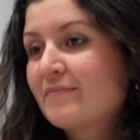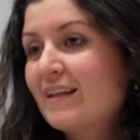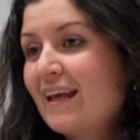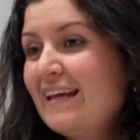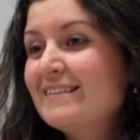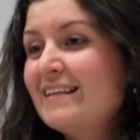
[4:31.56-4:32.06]

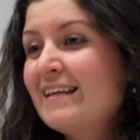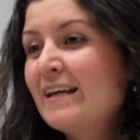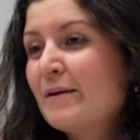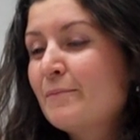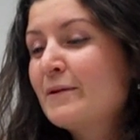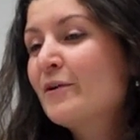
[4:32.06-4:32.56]

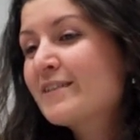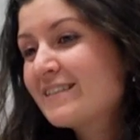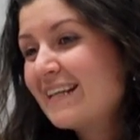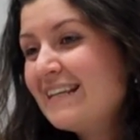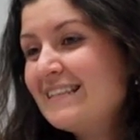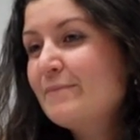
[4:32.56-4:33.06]
easy, but not just
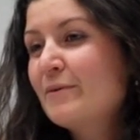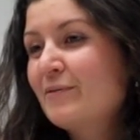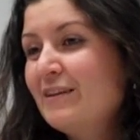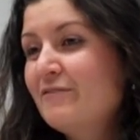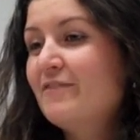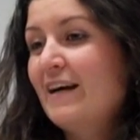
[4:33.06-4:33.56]
easy, but
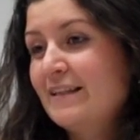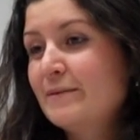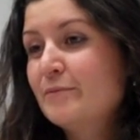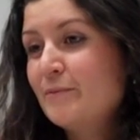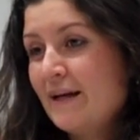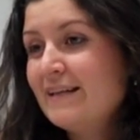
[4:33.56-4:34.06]
really
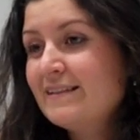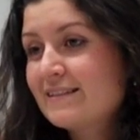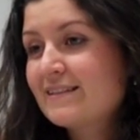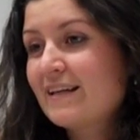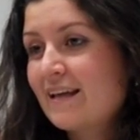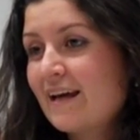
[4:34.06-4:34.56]
valuable ways
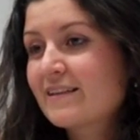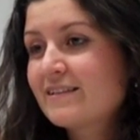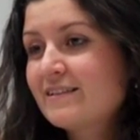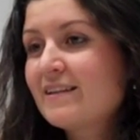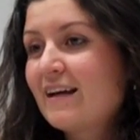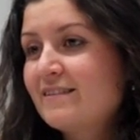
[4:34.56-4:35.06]
to take
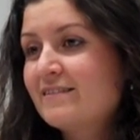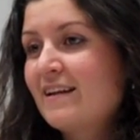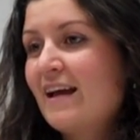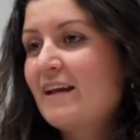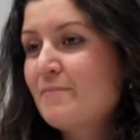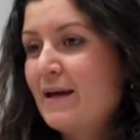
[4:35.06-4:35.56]
action
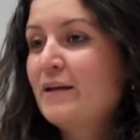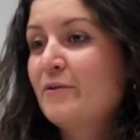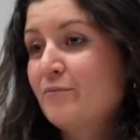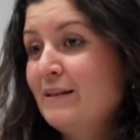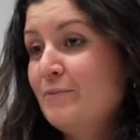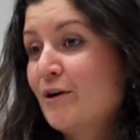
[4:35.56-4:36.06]
and make it
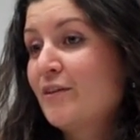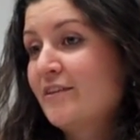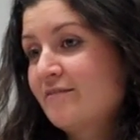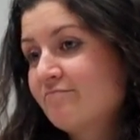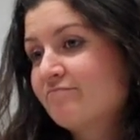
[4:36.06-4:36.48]
really worth it.